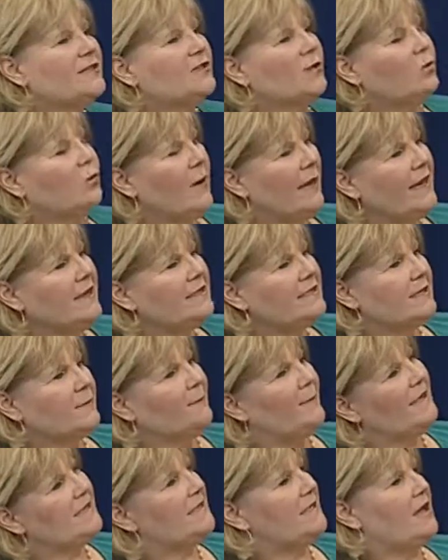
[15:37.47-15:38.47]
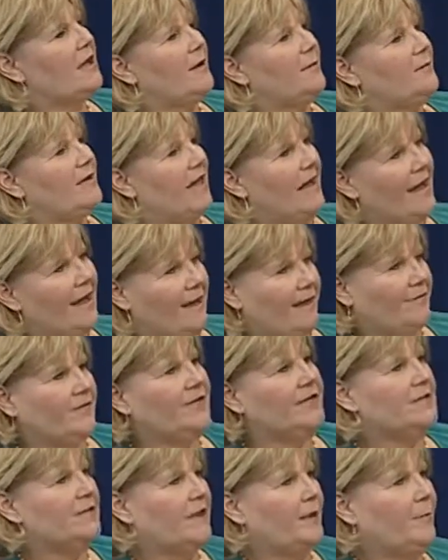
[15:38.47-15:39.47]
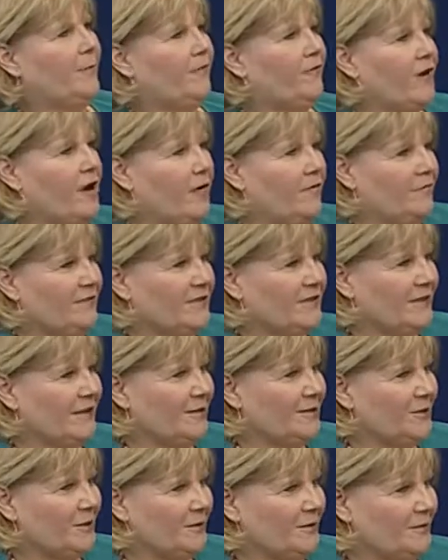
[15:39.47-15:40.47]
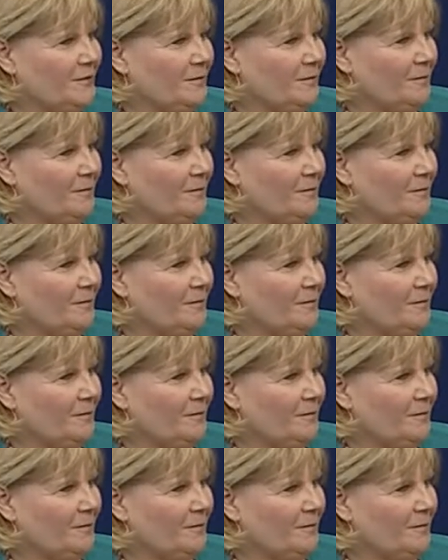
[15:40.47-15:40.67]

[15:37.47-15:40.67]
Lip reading: so when is the best time to have these type of conversations?